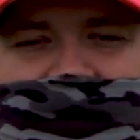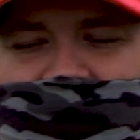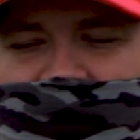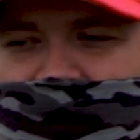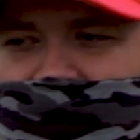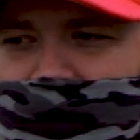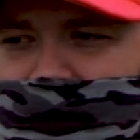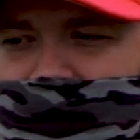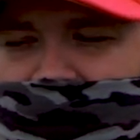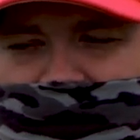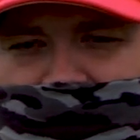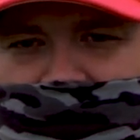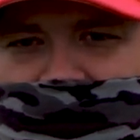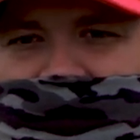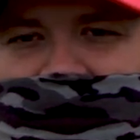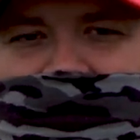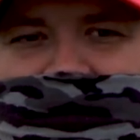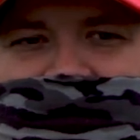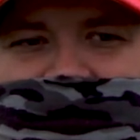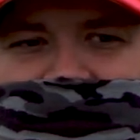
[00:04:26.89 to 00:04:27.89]
um, by their
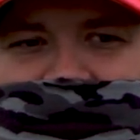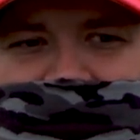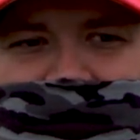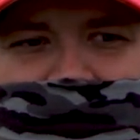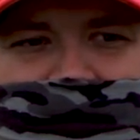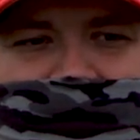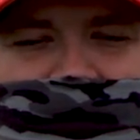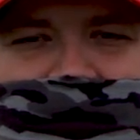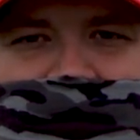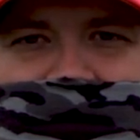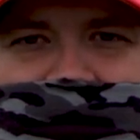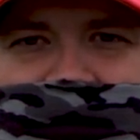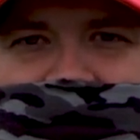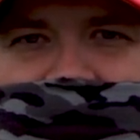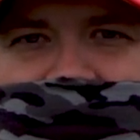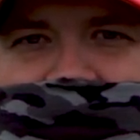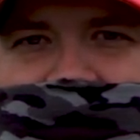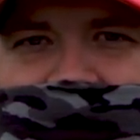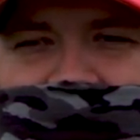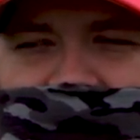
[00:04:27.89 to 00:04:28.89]
leadership
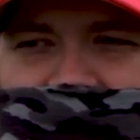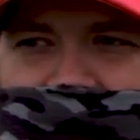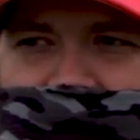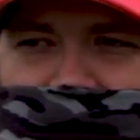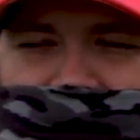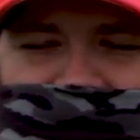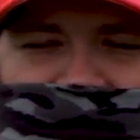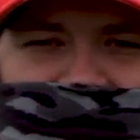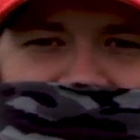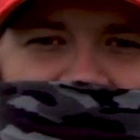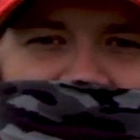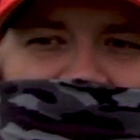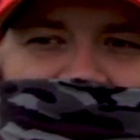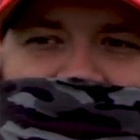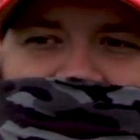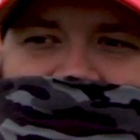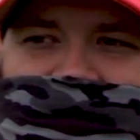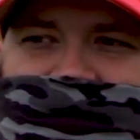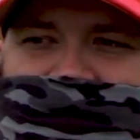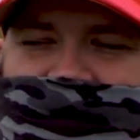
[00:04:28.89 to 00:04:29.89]
um, as
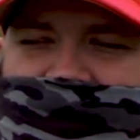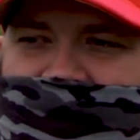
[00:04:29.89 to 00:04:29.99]
seniors.